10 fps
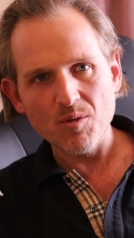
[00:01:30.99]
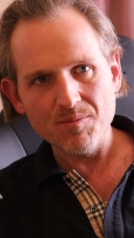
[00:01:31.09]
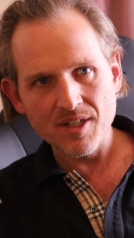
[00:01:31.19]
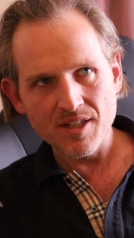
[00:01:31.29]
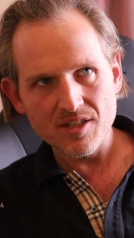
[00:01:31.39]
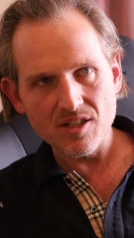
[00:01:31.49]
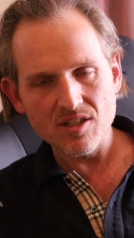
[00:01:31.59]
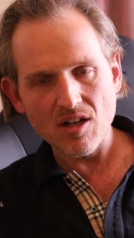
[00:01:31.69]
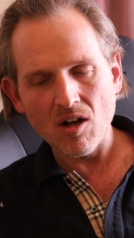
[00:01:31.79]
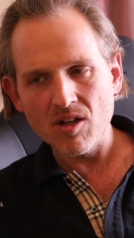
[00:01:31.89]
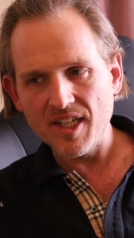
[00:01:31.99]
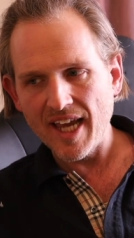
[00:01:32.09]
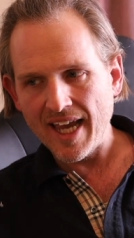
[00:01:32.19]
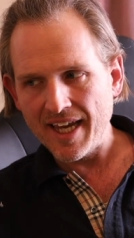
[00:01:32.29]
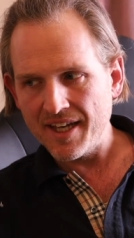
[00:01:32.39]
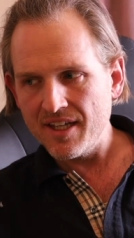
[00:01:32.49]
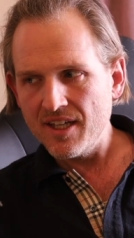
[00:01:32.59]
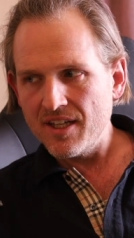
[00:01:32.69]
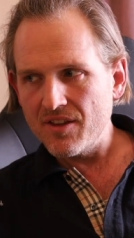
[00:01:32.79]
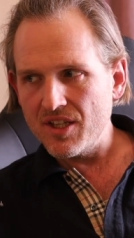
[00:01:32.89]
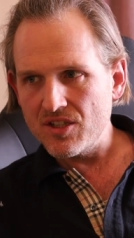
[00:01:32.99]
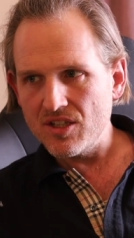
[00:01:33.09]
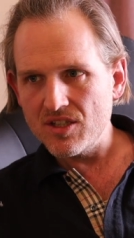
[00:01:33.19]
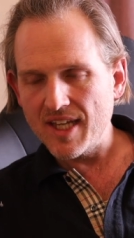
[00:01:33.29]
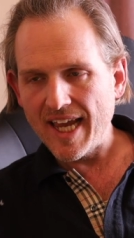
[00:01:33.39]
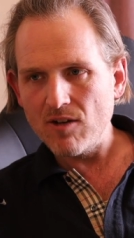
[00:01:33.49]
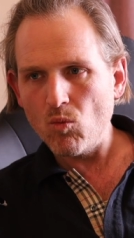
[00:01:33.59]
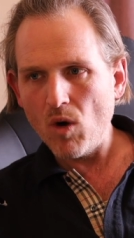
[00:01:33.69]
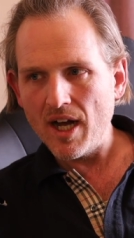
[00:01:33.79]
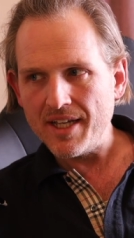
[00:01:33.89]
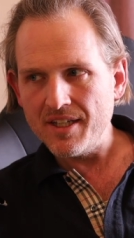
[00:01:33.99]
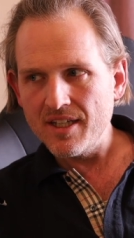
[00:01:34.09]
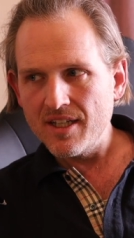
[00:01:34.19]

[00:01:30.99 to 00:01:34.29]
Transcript: and this is all yang, this is gate one.